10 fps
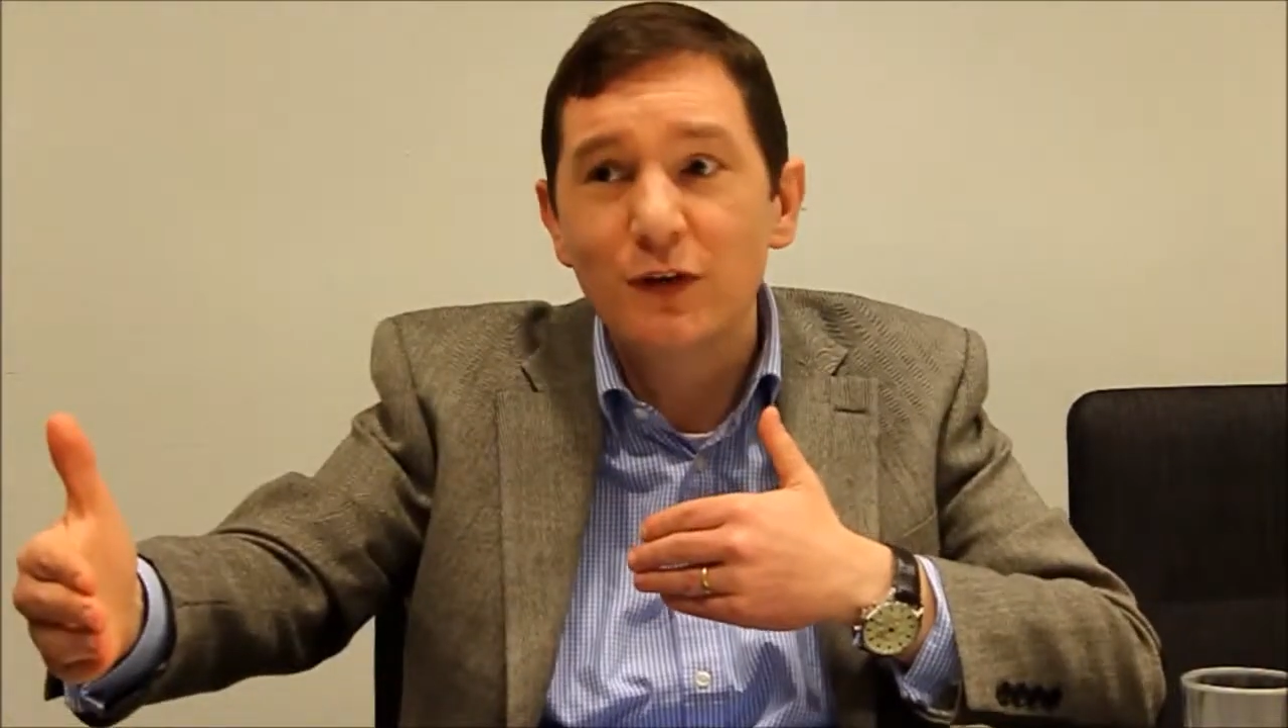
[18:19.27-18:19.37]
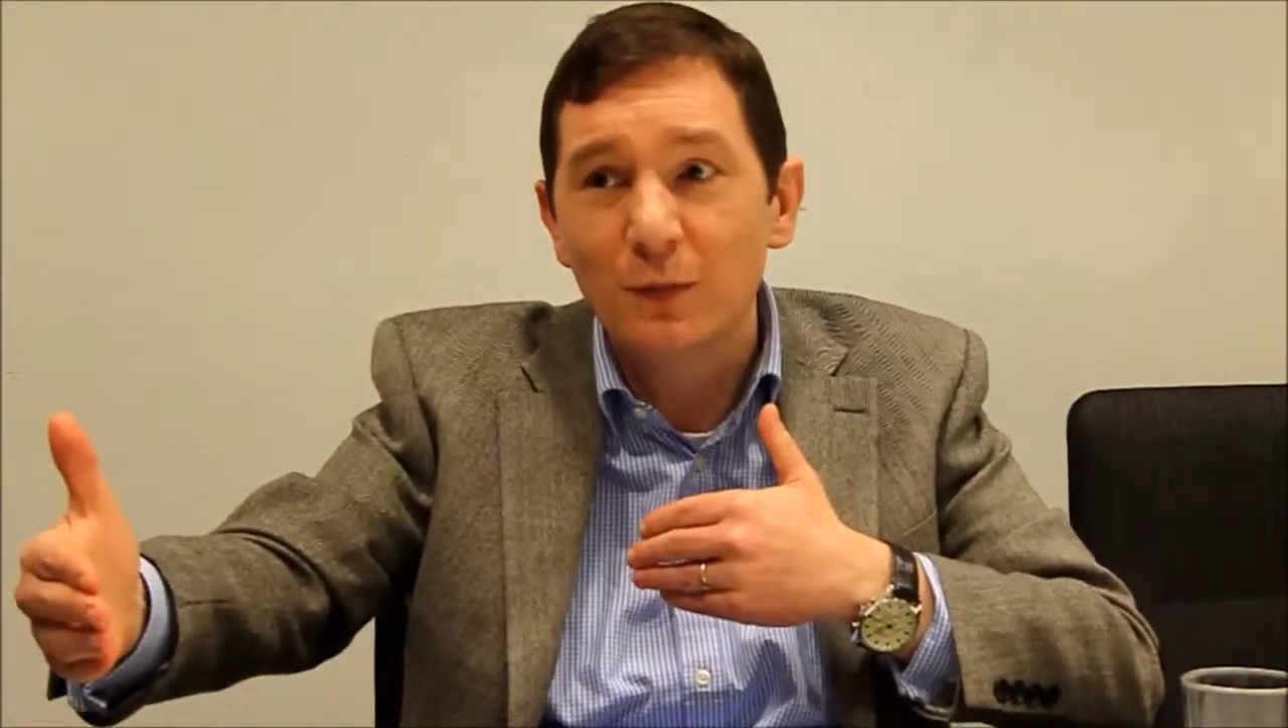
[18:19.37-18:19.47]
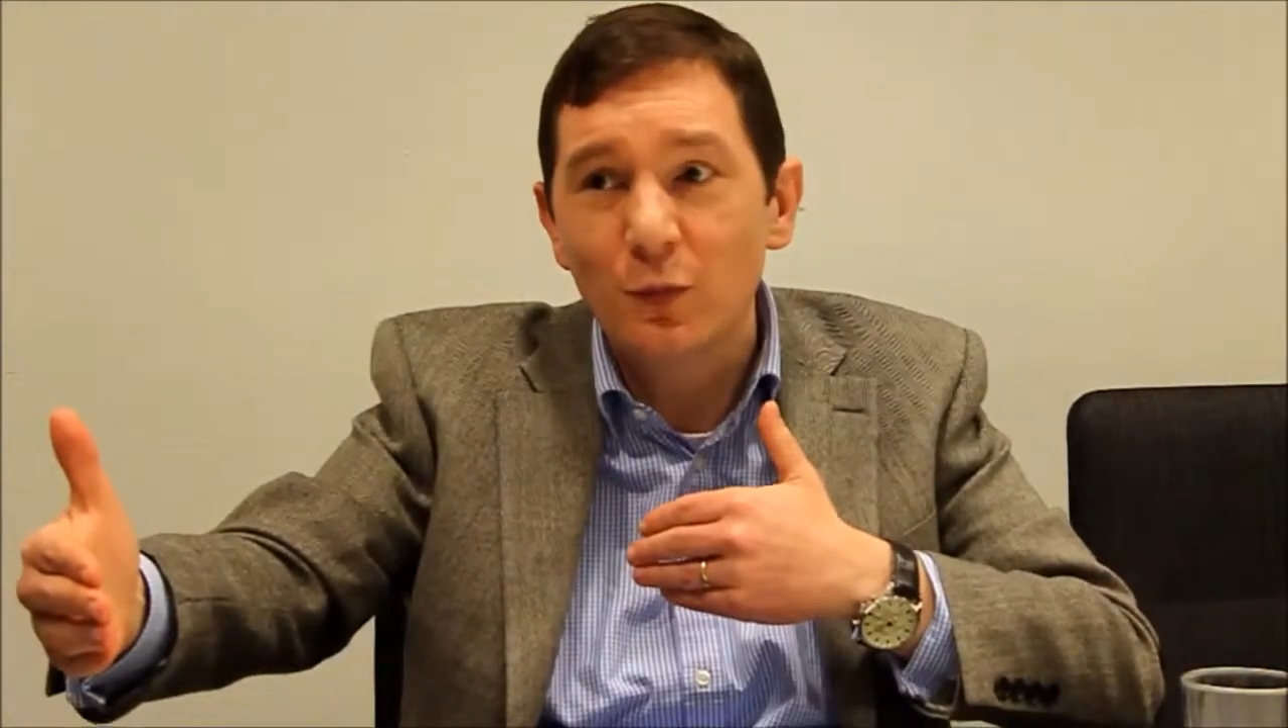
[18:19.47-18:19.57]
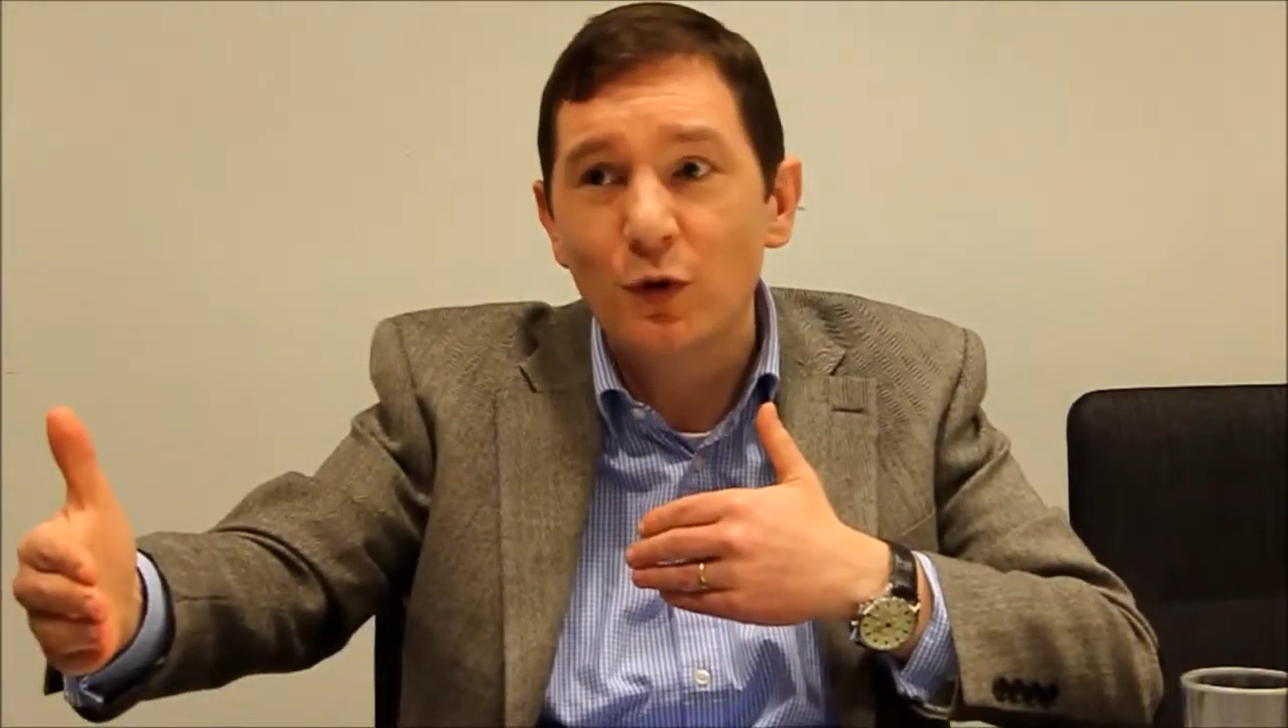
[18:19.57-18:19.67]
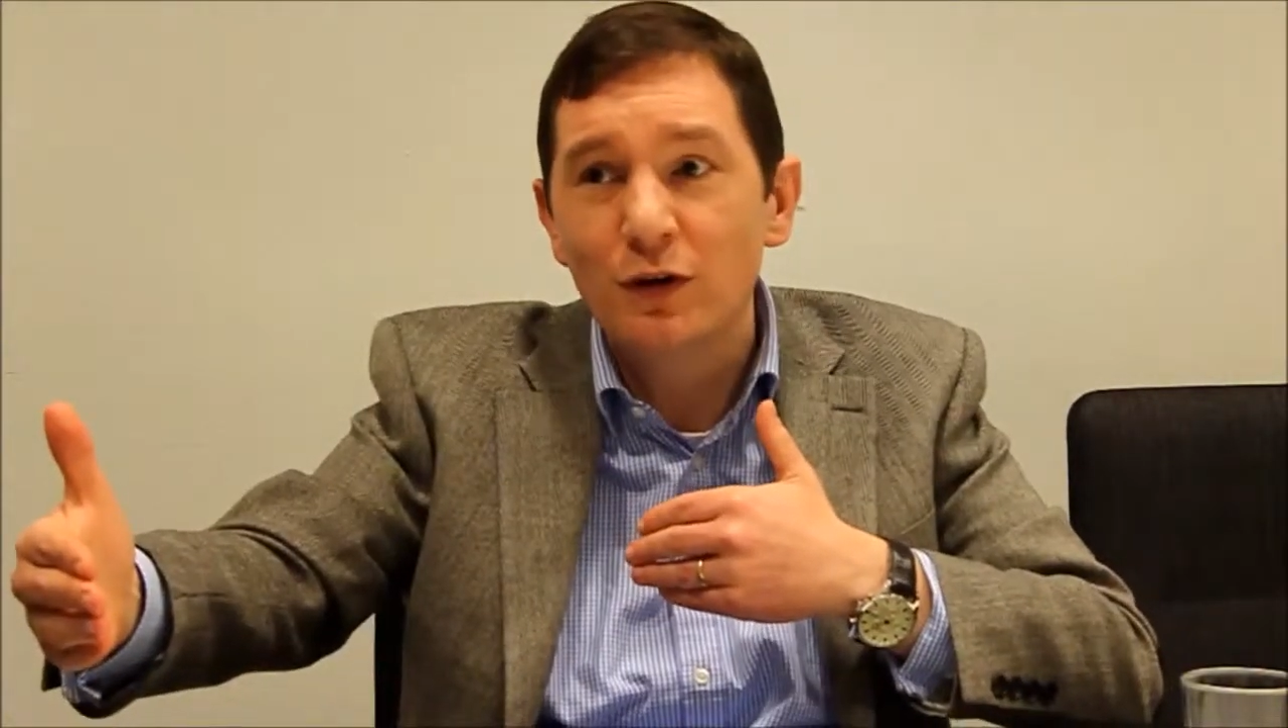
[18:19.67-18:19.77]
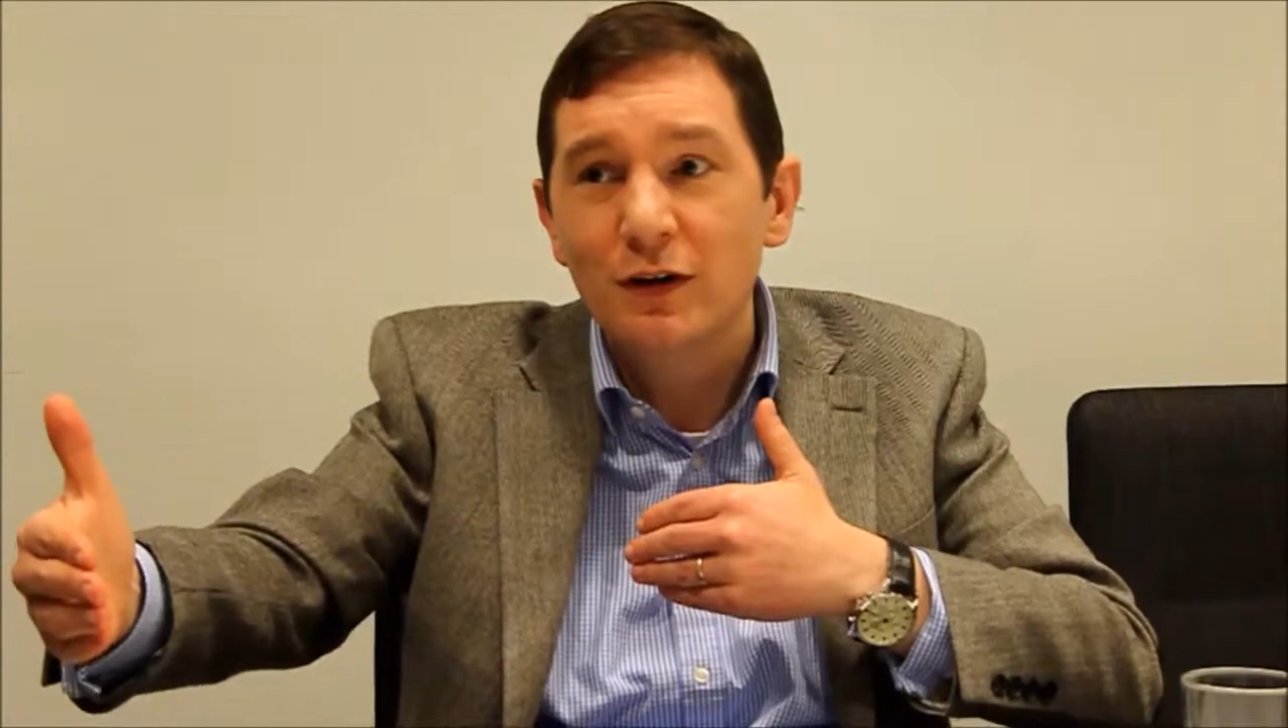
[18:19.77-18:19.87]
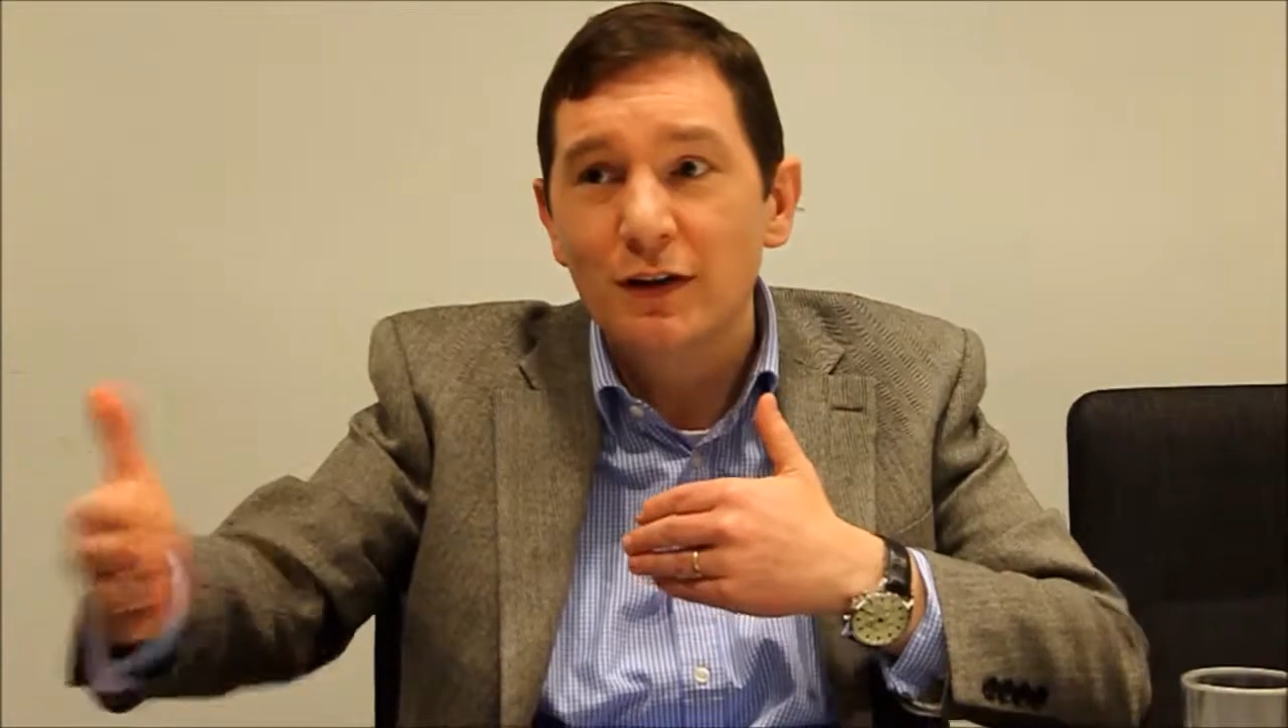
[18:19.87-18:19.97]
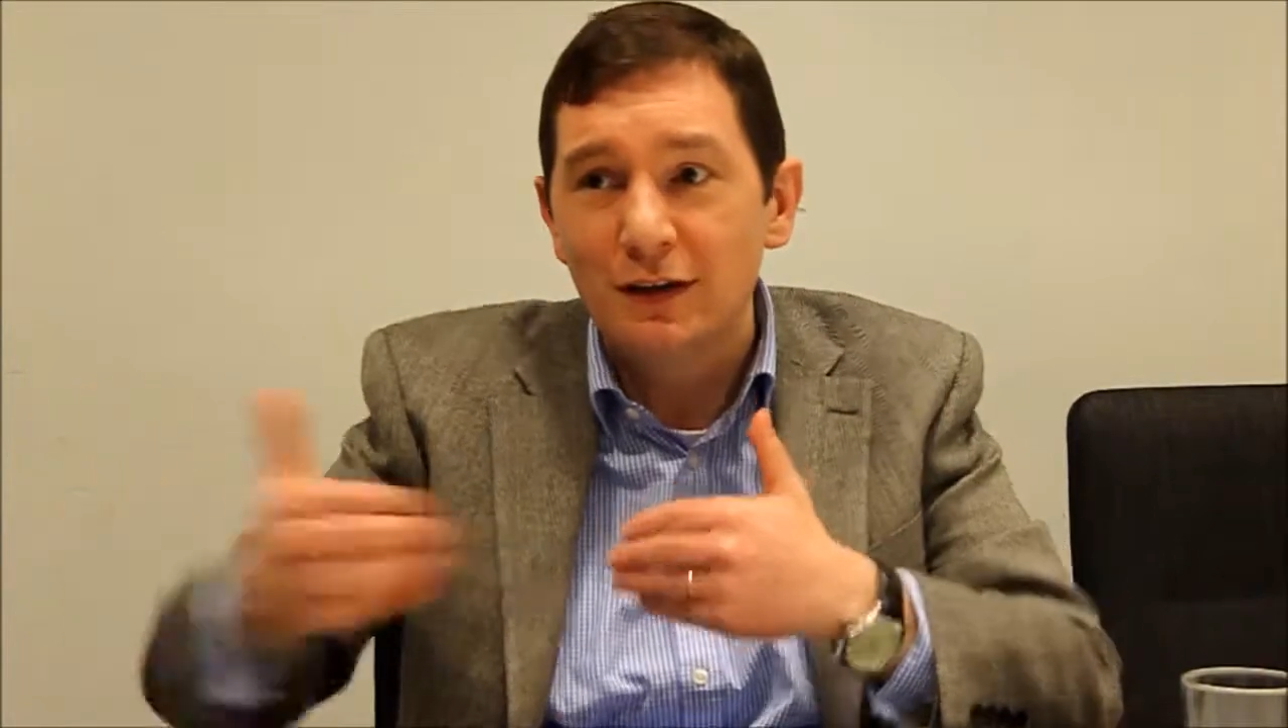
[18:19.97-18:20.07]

if not more,